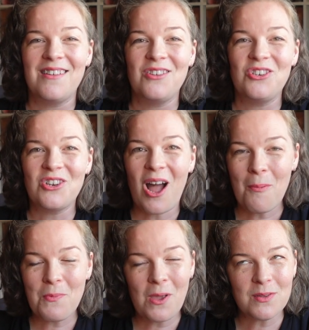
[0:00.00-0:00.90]

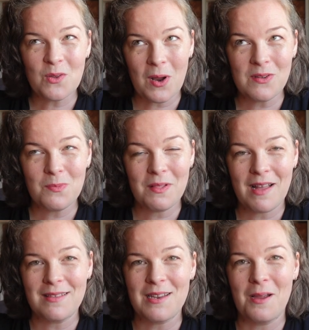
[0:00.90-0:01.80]
shop. Y'all surprised me
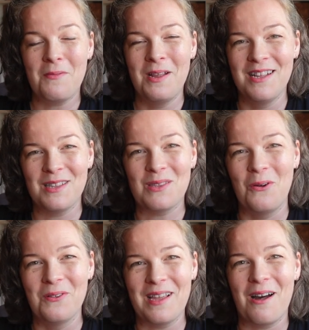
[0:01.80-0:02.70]
last time and it
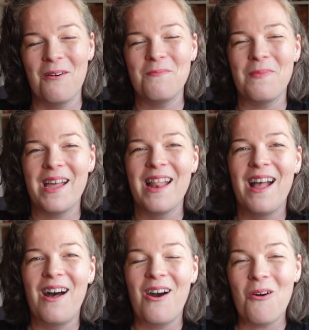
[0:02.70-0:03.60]
sold out, but
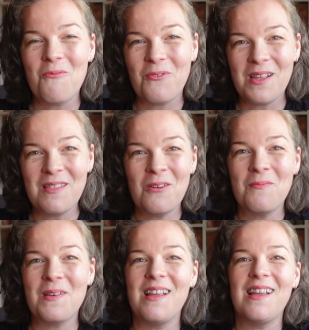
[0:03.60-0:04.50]
hopefully there'll
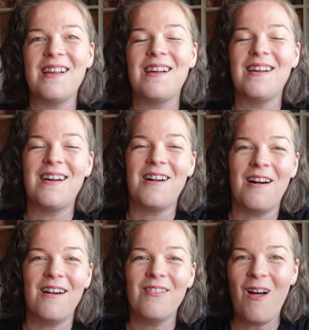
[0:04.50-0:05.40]
be
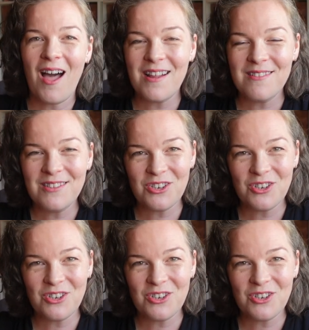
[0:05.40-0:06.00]
a lot in the